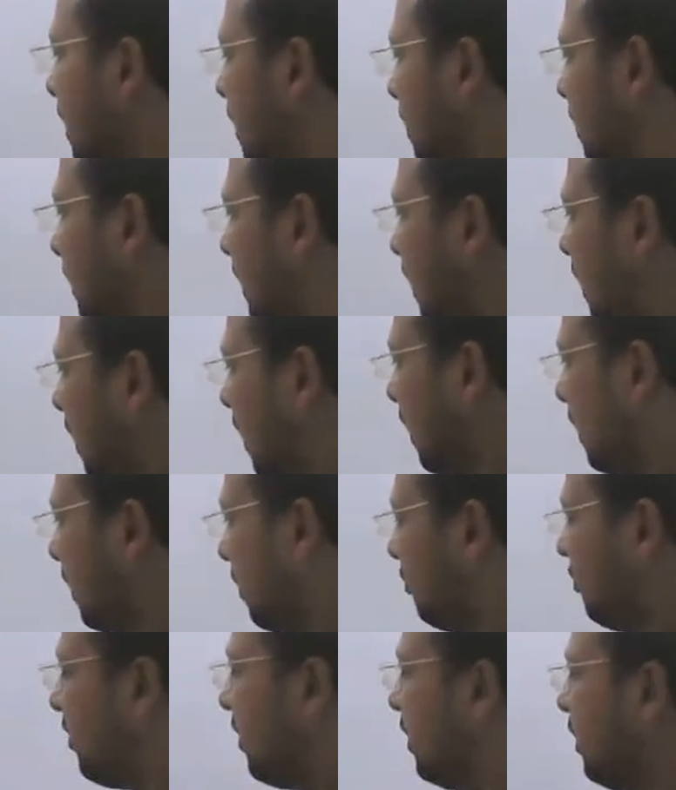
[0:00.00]
there are
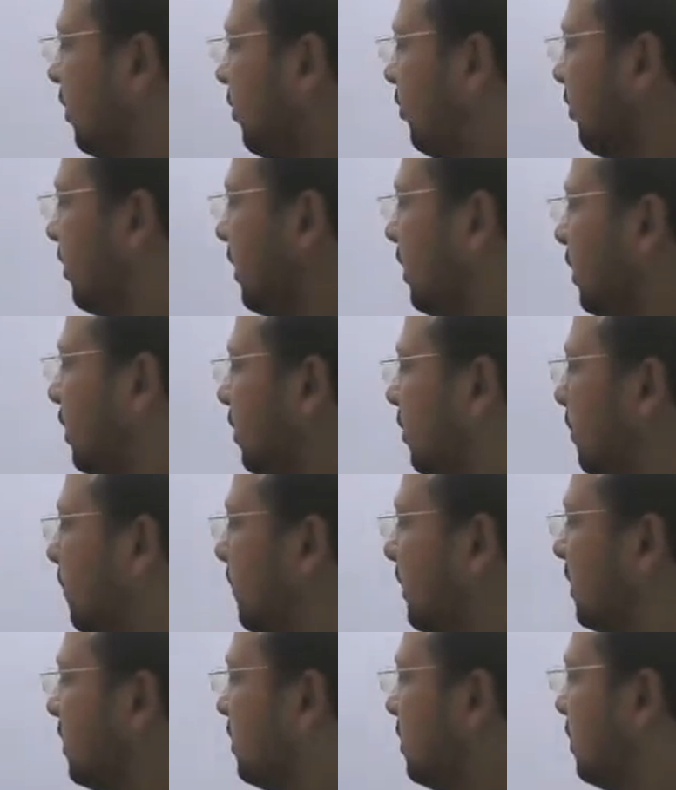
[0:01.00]
different
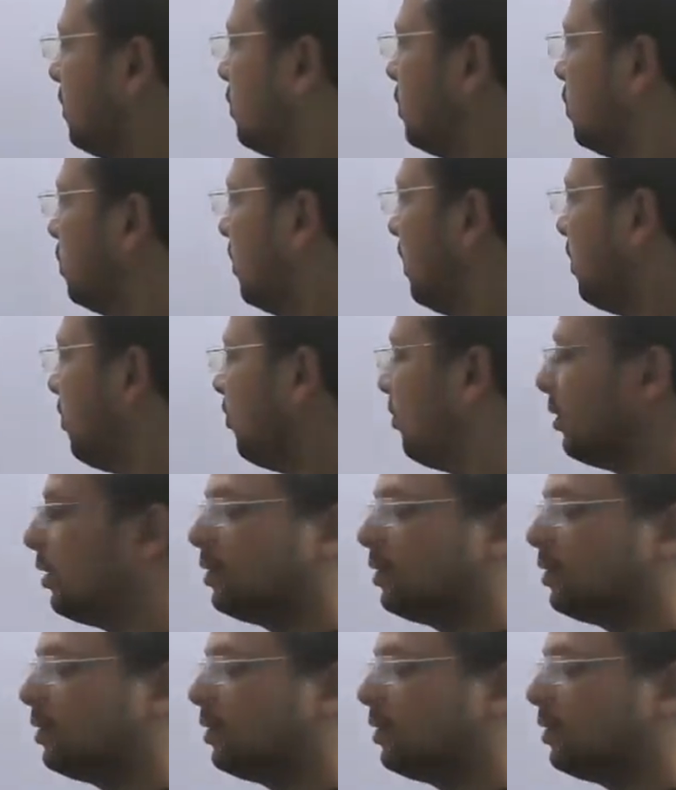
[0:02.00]
persons who have